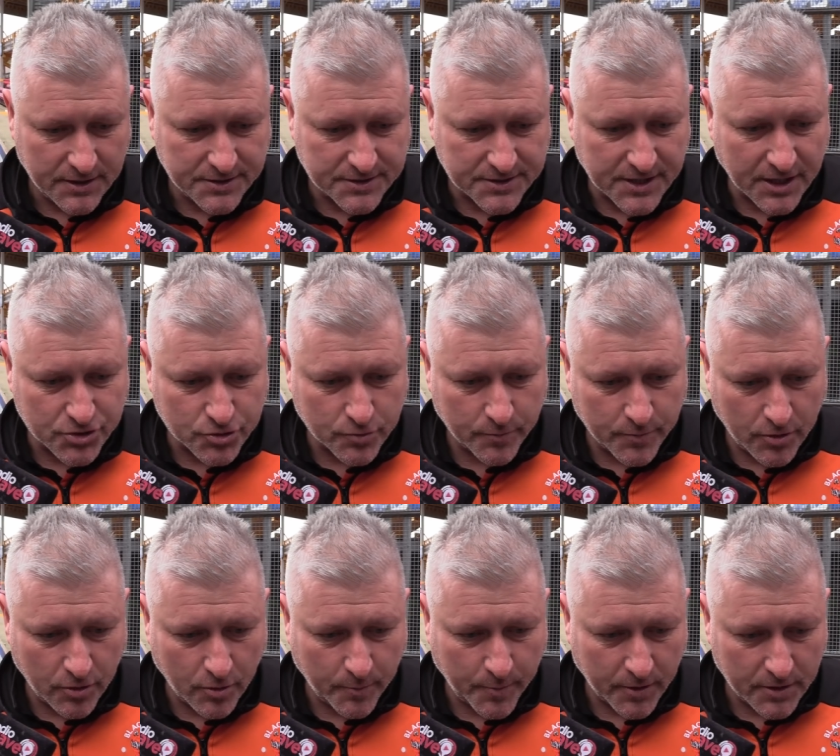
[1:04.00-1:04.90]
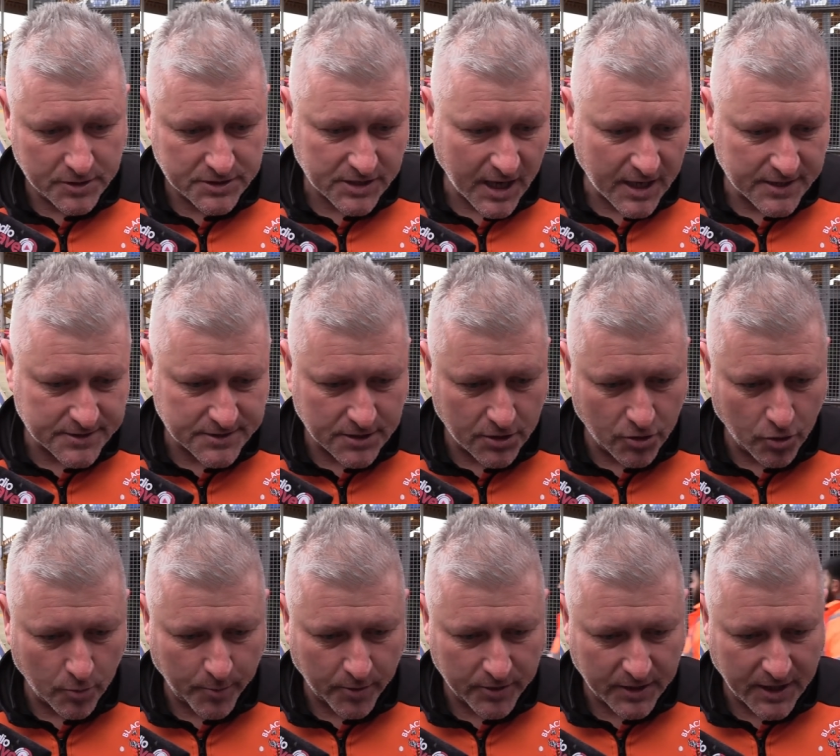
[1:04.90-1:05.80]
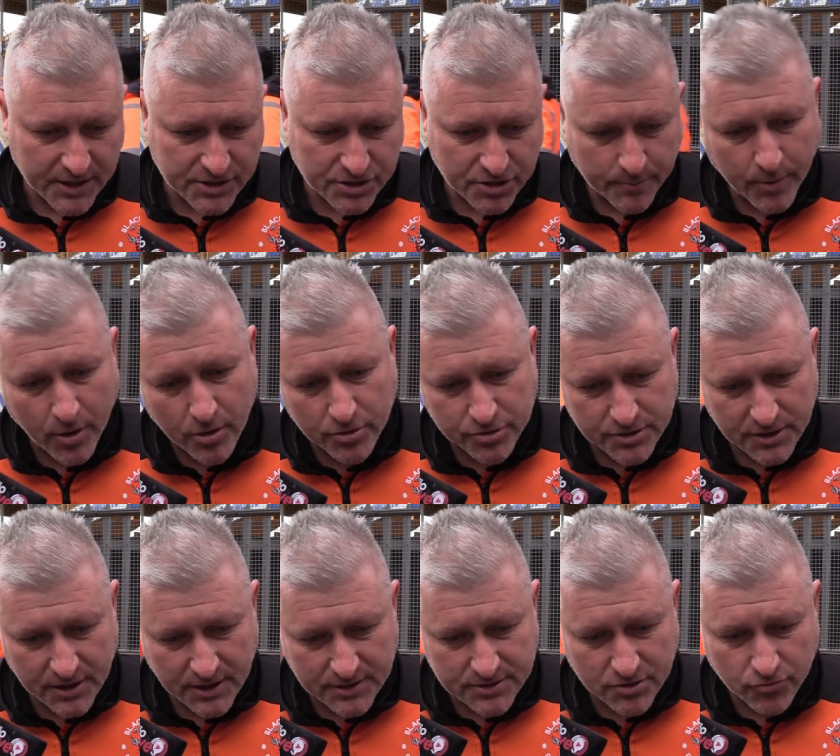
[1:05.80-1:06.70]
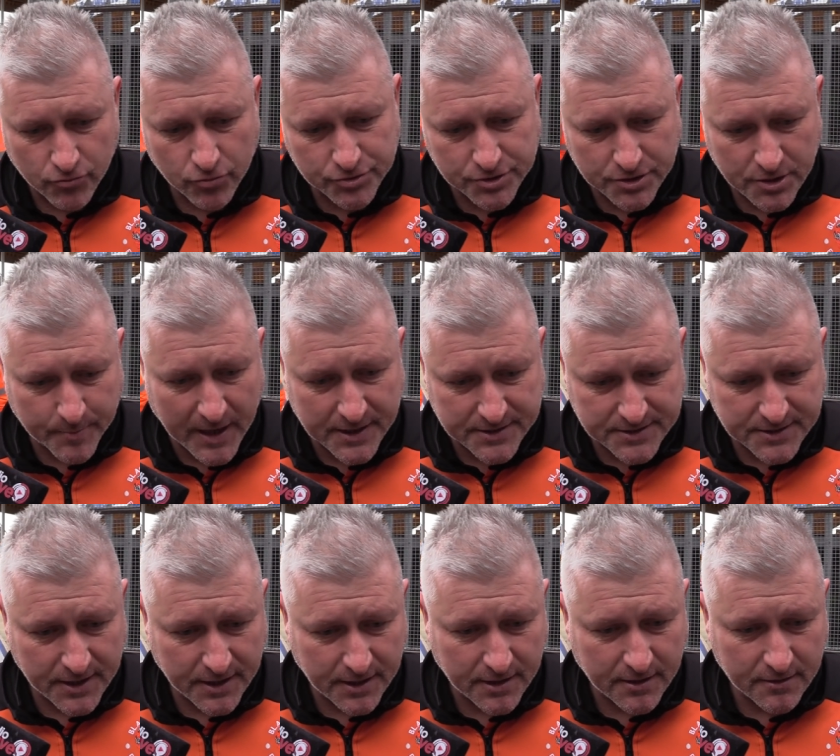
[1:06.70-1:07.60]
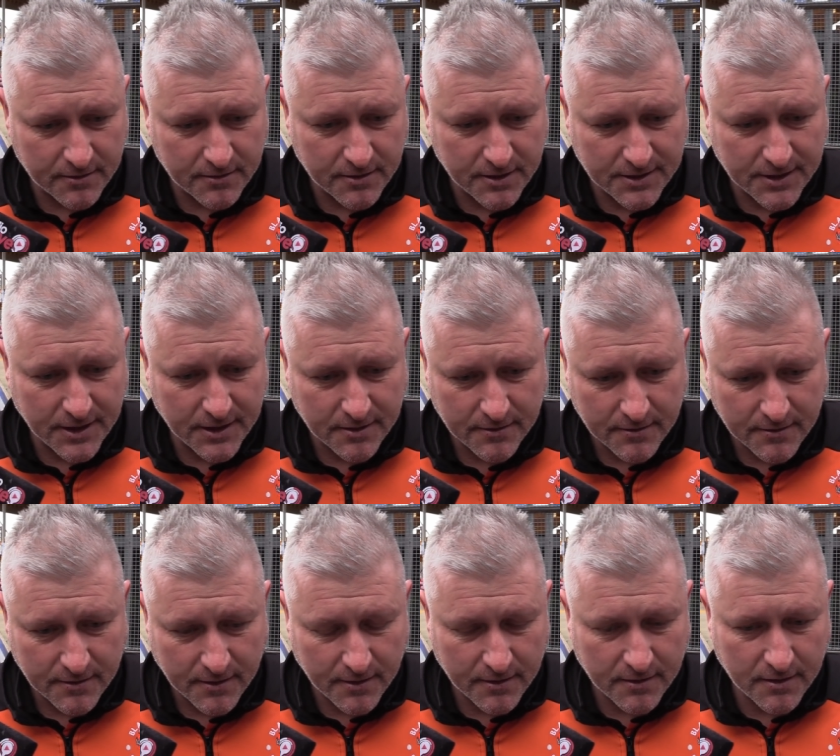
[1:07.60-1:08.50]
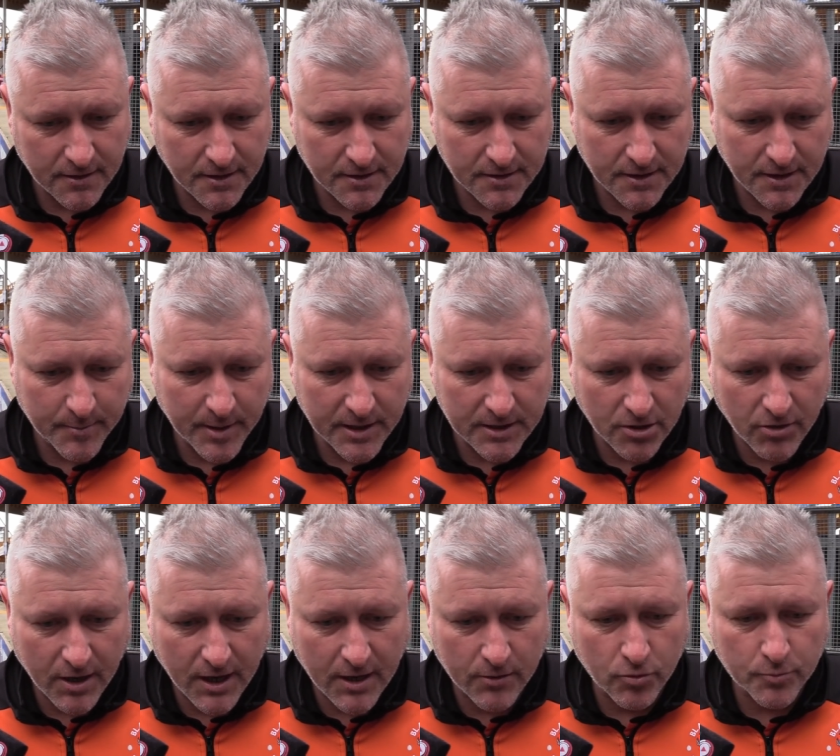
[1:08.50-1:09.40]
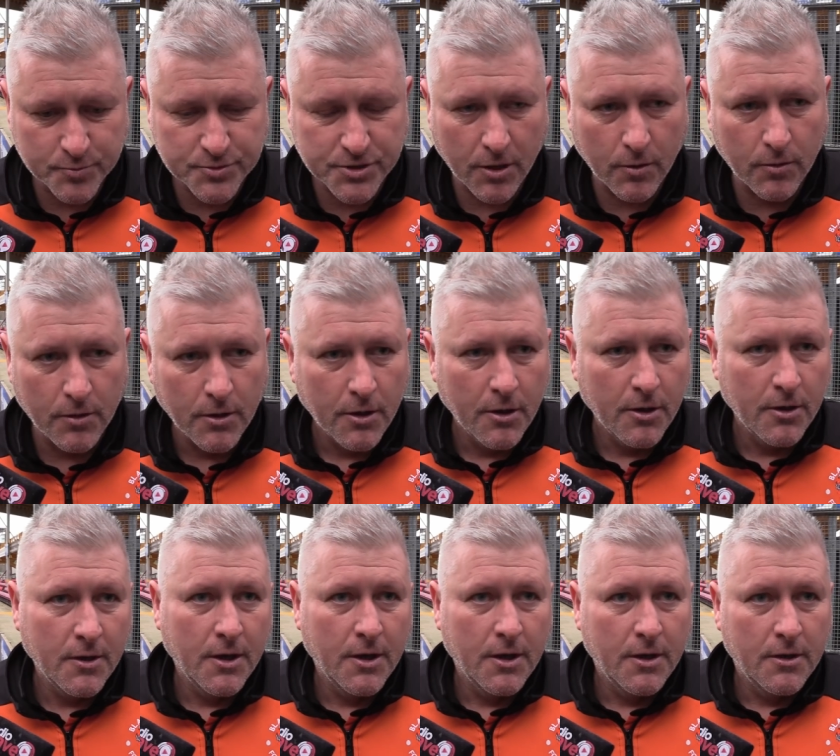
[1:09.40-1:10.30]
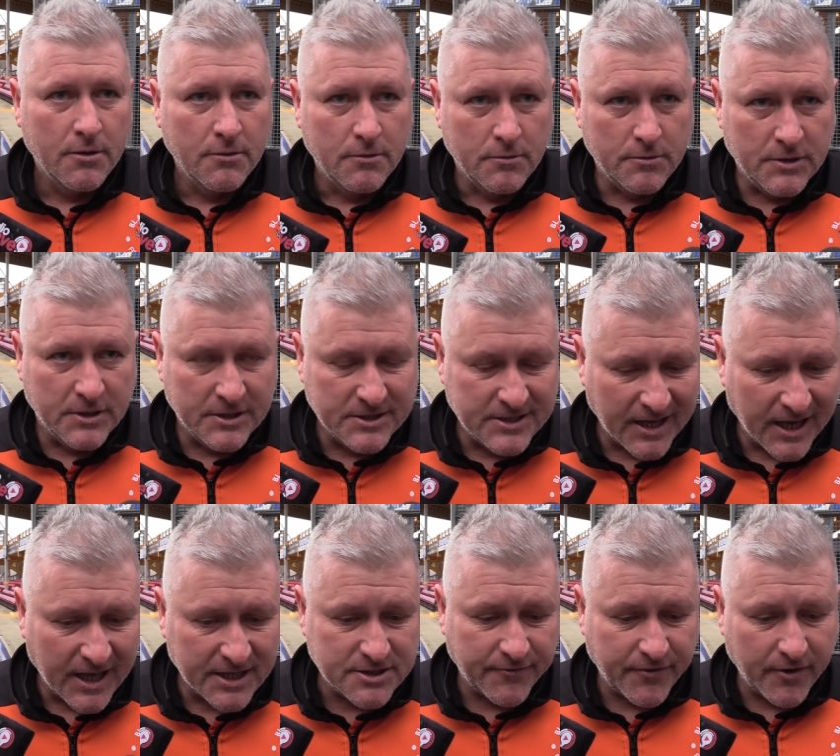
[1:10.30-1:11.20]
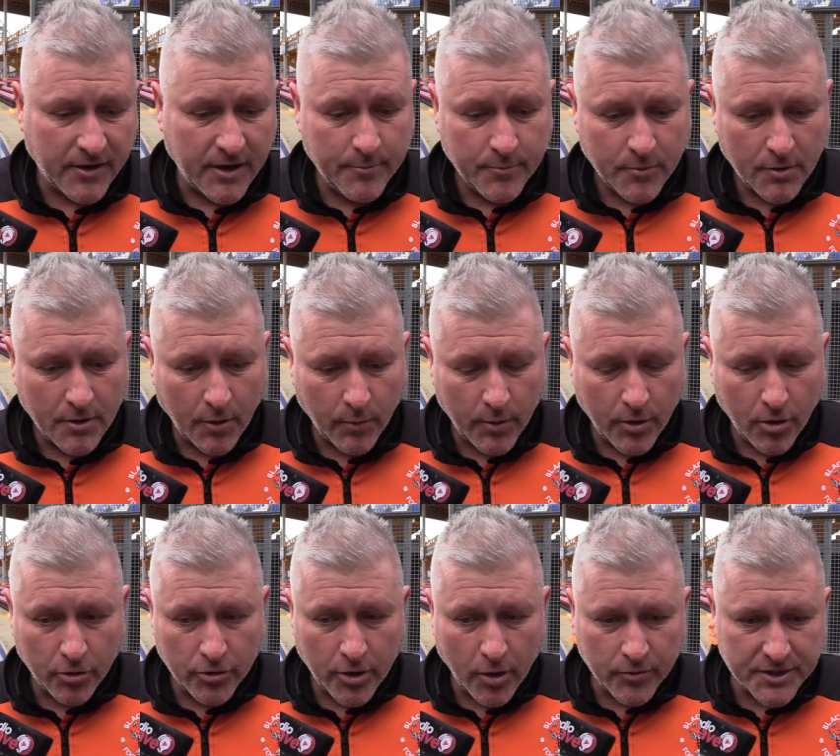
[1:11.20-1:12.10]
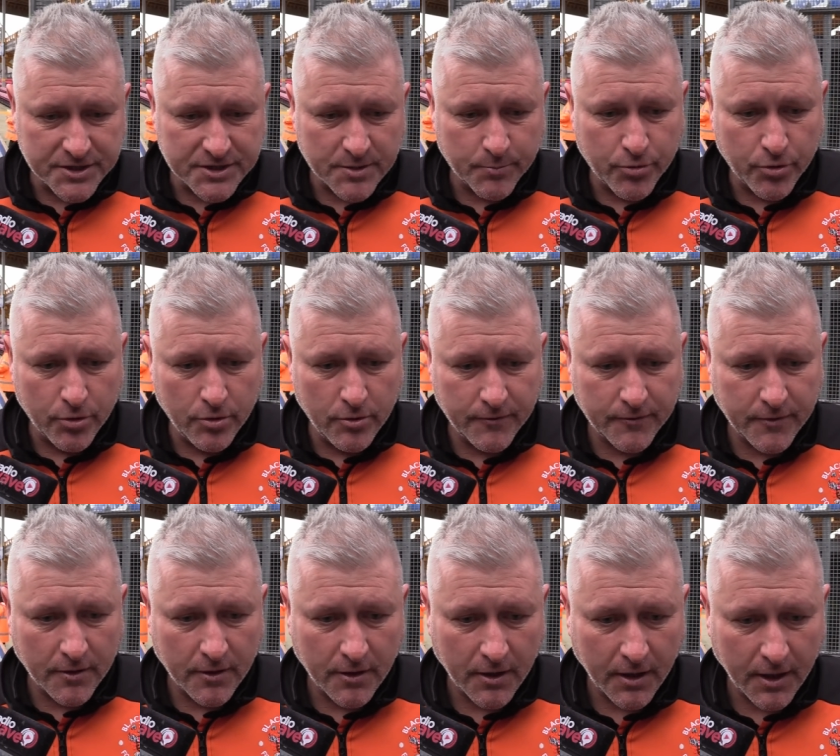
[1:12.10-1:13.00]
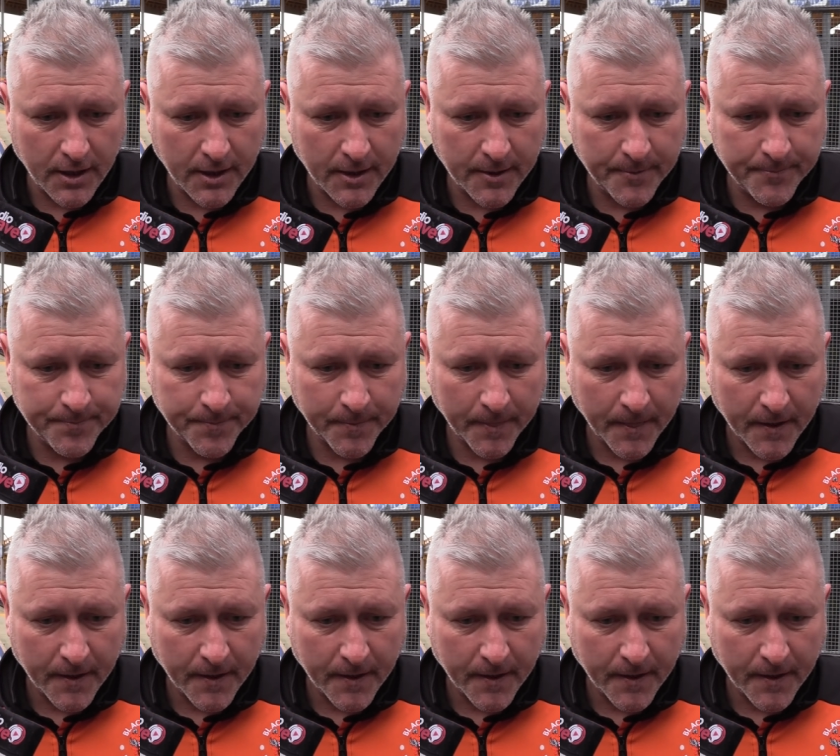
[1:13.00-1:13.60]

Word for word: he set somebody up, he set Anthony up on the edge of the box and he had to run to the back stick and he did and uh, he made the ground up so delighted for him you know we all know that he's improved um,